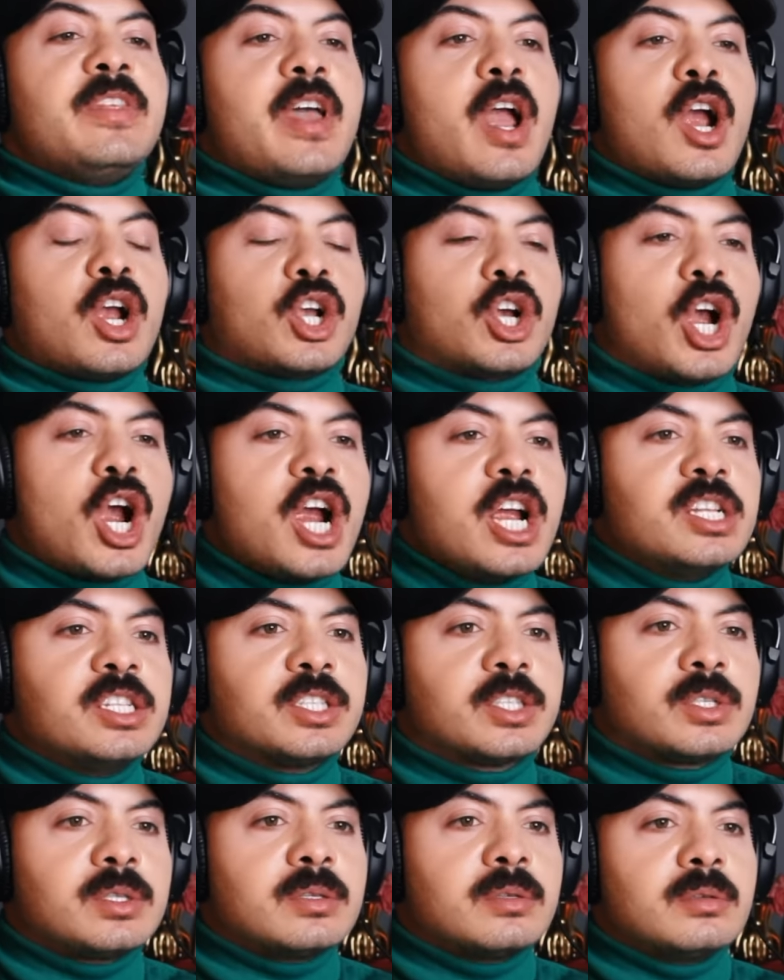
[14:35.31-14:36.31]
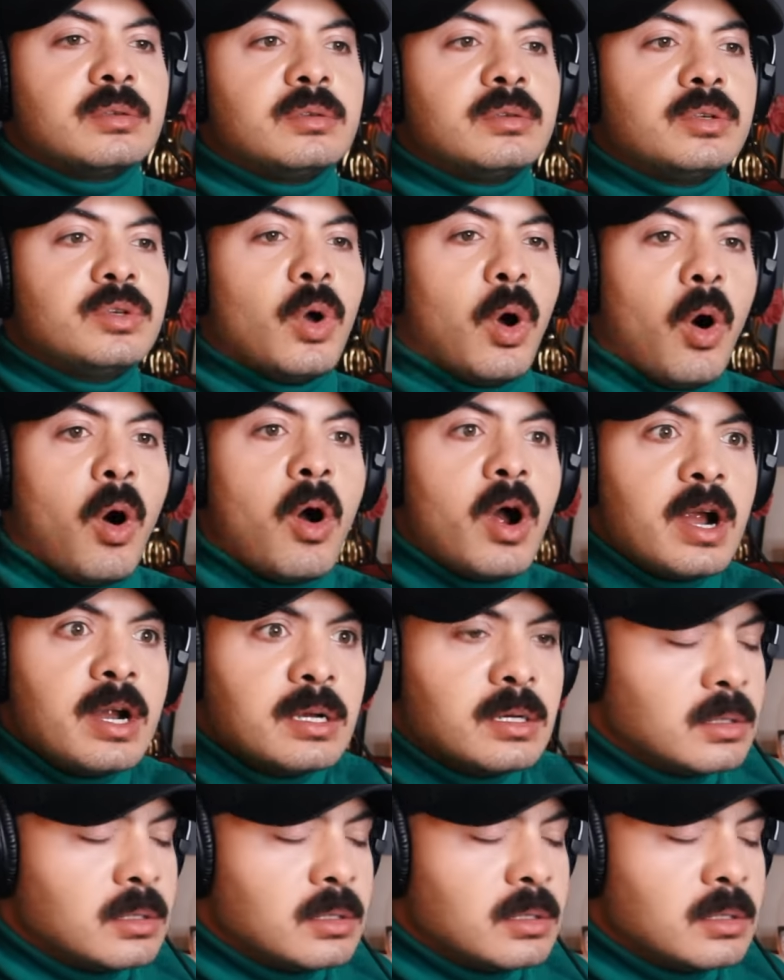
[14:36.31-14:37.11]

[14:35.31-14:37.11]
there are curtains, you whore.